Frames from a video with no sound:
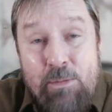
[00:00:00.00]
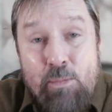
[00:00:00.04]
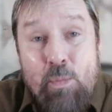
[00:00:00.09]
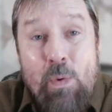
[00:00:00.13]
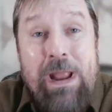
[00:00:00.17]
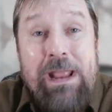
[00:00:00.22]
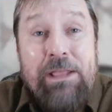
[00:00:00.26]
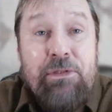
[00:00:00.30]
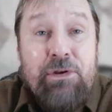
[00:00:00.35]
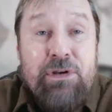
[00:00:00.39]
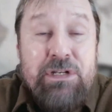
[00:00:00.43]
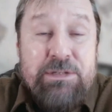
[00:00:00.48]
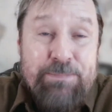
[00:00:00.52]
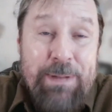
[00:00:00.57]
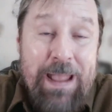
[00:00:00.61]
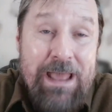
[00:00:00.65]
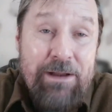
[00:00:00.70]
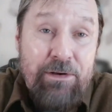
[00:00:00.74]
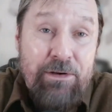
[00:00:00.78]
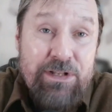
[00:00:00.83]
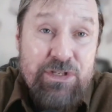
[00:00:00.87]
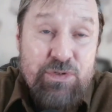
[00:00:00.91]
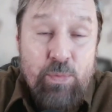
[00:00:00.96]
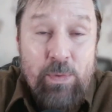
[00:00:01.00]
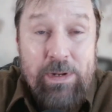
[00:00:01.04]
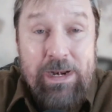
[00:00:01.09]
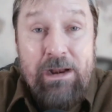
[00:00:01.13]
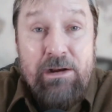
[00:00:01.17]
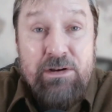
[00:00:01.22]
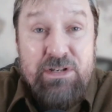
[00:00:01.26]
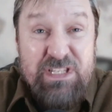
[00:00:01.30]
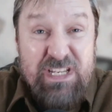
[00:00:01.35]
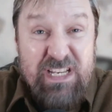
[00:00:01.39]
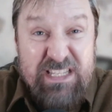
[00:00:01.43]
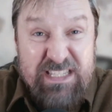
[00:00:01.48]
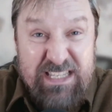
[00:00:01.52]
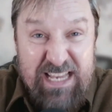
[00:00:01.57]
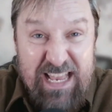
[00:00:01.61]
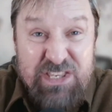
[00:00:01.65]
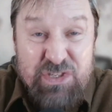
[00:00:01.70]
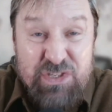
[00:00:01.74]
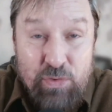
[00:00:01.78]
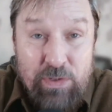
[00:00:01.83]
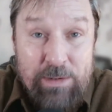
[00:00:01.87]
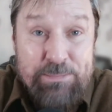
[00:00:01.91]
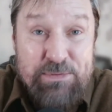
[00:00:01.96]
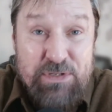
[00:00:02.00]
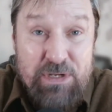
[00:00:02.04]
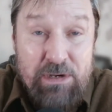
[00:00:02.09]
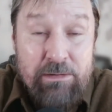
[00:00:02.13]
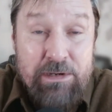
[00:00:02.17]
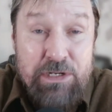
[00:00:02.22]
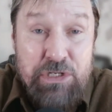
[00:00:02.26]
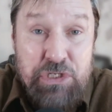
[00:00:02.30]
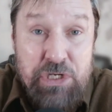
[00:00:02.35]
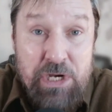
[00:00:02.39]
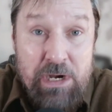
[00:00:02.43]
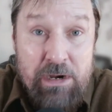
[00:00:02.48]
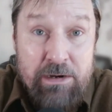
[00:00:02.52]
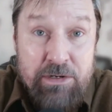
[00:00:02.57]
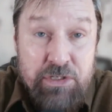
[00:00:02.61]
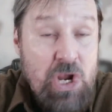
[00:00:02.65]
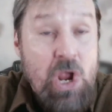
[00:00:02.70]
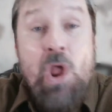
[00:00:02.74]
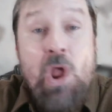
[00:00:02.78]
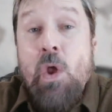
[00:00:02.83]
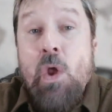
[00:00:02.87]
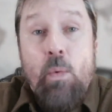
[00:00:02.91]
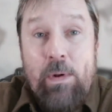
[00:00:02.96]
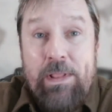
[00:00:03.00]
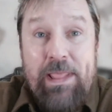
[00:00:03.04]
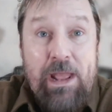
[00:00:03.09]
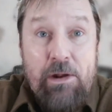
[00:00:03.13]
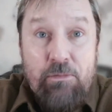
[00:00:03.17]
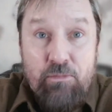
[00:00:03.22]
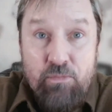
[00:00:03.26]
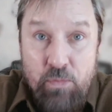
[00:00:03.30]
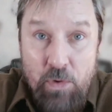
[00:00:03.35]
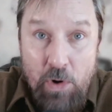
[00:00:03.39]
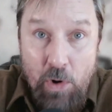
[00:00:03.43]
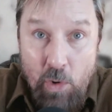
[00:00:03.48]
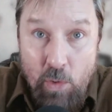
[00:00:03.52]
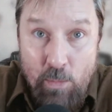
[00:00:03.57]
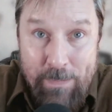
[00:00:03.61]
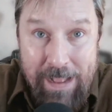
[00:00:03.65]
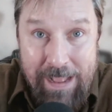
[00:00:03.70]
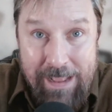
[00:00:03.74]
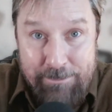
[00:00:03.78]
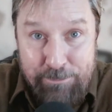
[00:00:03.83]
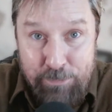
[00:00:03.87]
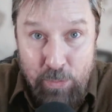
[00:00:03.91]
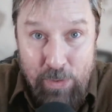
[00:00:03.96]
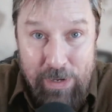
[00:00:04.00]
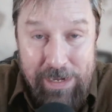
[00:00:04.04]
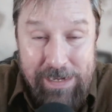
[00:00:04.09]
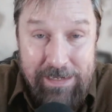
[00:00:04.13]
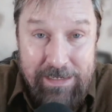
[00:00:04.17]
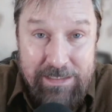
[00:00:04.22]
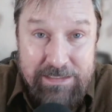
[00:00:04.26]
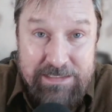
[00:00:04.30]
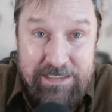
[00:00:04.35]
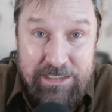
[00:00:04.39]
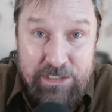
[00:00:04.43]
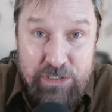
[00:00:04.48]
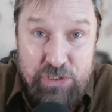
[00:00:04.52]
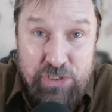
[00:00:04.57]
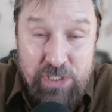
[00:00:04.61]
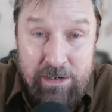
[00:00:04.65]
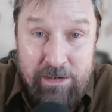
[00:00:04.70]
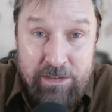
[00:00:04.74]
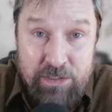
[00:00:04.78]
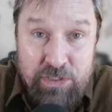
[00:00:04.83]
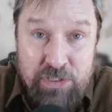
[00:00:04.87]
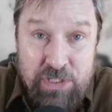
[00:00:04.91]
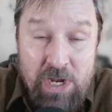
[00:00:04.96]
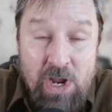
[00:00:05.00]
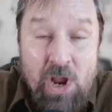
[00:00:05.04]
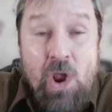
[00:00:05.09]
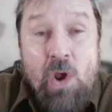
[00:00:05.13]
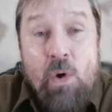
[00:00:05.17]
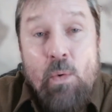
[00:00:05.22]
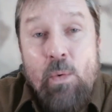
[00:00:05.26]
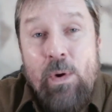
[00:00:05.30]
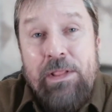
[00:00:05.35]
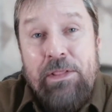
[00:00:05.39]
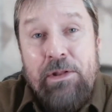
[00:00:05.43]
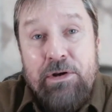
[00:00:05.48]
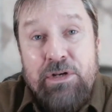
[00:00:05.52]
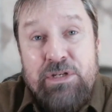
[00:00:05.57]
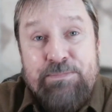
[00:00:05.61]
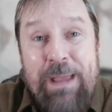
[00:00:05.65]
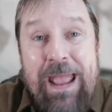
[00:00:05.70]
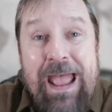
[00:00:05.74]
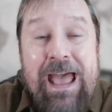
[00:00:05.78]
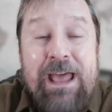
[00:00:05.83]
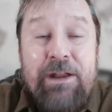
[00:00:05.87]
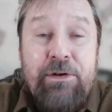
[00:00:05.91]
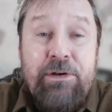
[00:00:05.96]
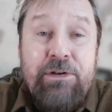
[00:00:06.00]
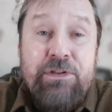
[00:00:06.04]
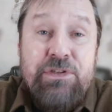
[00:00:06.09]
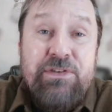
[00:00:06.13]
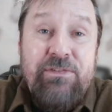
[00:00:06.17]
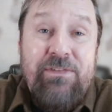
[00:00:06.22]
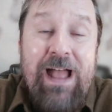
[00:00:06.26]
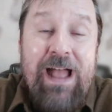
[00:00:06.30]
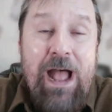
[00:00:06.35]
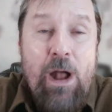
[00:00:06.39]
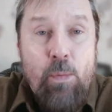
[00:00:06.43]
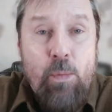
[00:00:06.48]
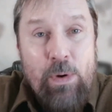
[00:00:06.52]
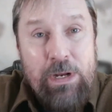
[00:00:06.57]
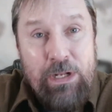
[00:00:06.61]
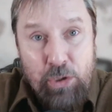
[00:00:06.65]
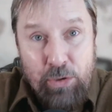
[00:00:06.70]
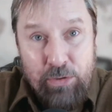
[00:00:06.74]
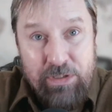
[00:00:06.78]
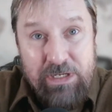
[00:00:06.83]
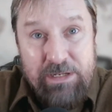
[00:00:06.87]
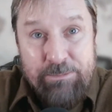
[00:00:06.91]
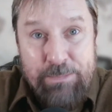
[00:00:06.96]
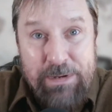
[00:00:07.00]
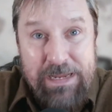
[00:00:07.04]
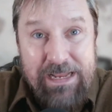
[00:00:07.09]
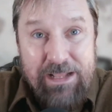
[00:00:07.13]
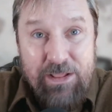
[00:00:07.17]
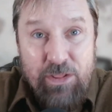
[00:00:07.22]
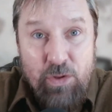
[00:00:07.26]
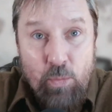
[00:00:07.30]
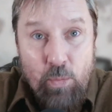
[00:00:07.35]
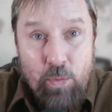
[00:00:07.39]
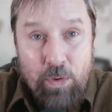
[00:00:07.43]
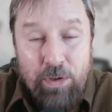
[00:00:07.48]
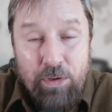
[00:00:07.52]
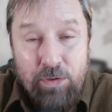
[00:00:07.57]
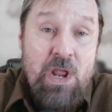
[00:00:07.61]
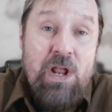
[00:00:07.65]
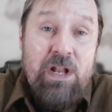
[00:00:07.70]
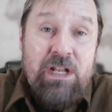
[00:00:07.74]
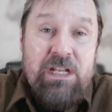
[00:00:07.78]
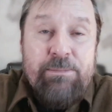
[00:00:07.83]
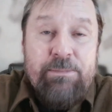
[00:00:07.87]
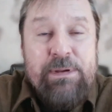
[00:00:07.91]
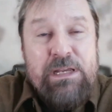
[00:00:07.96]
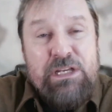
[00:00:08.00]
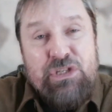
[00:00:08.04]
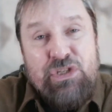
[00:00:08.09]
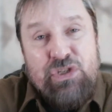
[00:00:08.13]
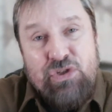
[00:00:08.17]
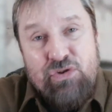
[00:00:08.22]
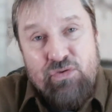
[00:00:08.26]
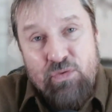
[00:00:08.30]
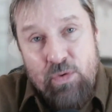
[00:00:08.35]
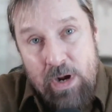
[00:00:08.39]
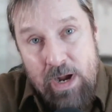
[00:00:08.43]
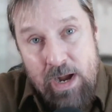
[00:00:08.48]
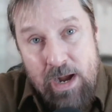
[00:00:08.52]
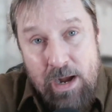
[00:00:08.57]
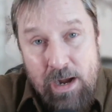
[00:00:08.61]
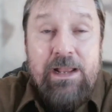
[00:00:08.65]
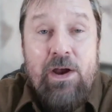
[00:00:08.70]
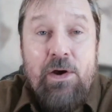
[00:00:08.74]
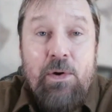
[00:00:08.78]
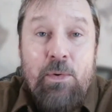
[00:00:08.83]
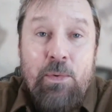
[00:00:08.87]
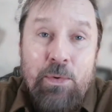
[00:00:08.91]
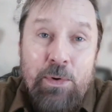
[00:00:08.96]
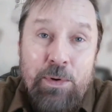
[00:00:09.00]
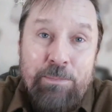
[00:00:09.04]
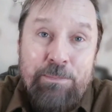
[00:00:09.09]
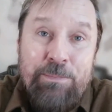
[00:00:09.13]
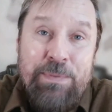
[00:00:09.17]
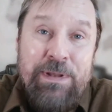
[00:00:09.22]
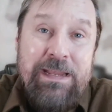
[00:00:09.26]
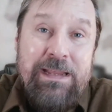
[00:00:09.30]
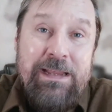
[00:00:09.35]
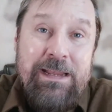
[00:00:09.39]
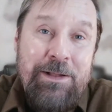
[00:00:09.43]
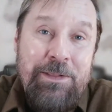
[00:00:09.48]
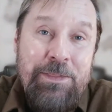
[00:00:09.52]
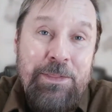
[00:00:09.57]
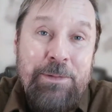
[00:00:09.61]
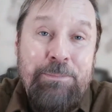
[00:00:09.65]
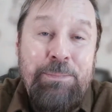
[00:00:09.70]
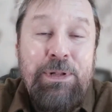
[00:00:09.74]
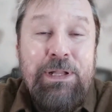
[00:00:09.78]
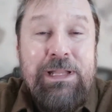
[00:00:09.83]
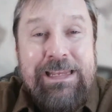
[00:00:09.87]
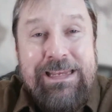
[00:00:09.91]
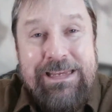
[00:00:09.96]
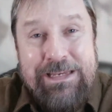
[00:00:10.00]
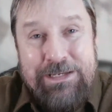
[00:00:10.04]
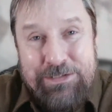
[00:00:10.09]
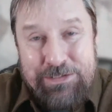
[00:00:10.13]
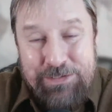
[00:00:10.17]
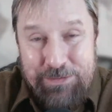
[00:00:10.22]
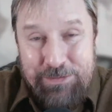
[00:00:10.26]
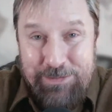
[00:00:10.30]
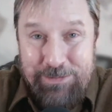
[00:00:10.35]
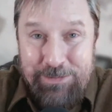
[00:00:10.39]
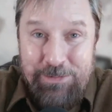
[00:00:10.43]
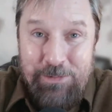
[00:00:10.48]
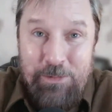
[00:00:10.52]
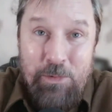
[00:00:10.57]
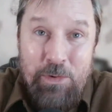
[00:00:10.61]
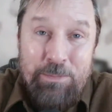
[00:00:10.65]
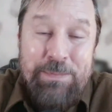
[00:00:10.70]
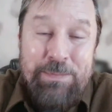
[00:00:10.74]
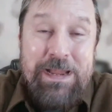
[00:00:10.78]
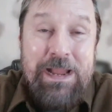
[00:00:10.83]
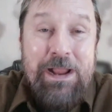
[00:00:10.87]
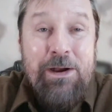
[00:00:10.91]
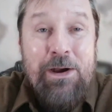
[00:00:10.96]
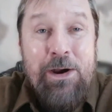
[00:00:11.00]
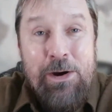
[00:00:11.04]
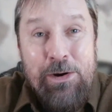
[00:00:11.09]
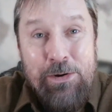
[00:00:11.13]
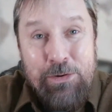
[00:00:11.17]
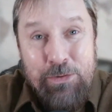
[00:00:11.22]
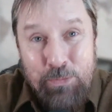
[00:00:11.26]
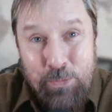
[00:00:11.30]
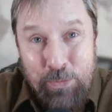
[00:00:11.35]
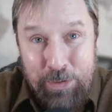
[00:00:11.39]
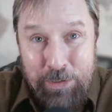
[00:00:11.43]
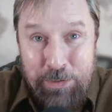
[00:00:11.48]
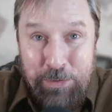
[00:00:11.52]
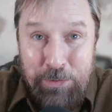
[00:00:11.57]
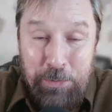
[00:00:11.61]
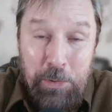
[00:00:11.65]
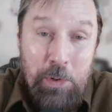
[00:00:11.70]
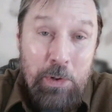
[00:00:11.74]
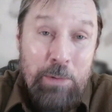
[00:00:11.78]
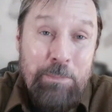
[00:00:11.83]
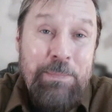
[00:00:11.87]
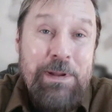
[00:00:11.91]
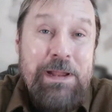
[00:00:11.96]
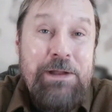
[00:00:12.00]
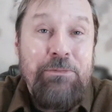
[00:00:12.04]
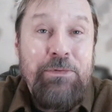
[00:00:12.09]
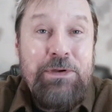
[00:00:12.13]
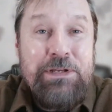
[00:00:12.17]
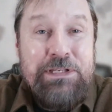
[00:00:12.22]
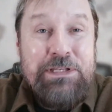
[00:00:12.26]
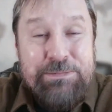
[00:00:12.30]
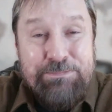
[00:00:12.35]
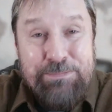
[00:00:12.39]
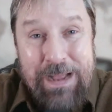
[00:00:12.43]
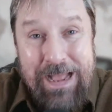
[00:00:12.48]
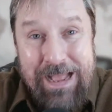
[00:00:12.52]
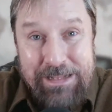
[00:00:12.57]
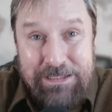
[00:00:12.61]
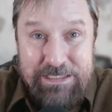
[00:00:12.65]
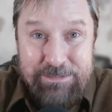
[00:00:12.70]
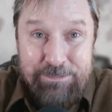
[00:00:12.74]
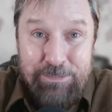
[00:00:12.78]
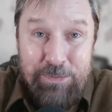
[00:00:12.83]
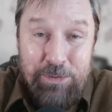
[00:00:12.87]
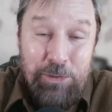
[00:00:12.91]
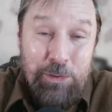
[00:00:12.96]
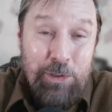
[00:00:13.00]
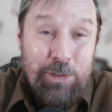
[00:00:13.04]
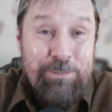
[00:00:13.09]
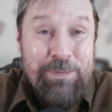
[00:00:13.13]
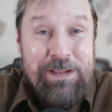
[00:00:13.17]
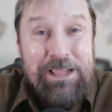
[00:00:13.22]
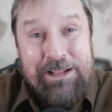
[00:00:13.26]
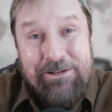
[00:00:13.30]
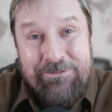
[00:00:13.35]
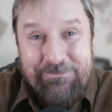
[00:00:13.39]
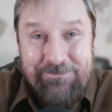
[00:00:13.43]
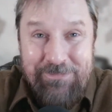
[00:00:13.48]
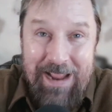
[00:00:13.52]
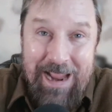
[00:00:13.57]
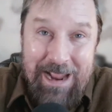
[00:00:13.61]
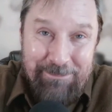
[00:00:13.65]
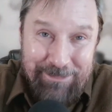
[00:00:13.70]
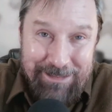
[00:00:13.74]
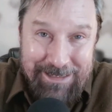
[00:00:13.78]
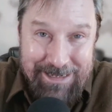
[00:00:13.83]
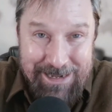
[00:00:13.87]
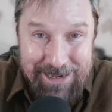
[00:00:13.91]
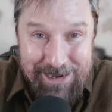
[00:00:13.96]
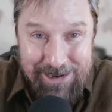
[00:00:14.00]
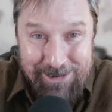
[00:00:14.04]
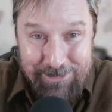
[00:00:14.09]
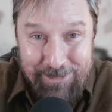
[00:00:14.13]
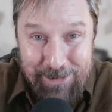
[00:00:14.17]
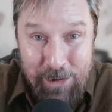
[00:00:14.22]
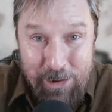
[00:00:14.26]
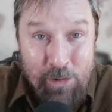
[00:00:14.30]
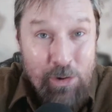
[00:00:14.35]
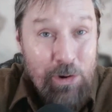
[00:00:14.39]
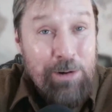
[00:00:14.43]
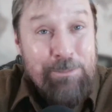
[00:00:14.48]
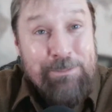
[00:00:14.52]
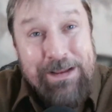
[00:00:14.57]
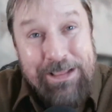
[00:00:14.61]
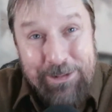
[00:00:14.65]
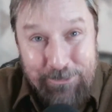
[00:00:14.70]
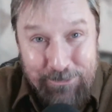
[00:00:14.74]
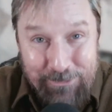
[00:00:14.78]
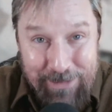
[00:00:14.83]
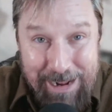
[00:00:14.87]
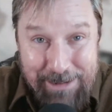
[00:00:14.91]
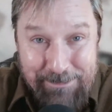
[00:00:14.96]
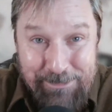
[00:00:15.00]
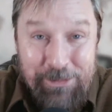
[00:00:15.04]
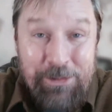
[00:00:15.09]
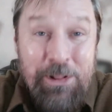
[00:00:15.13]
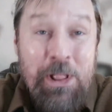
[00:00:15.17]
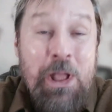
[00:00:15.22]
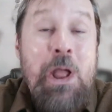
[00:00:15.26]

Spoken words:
way, there's patterns when our success scripts are in charge, when the robot brain is in charge, when there's patterns of how we learn to be in the world, to be strong or be the pleaser or be a hard worker or be responsible or be the family hero or be the rebel.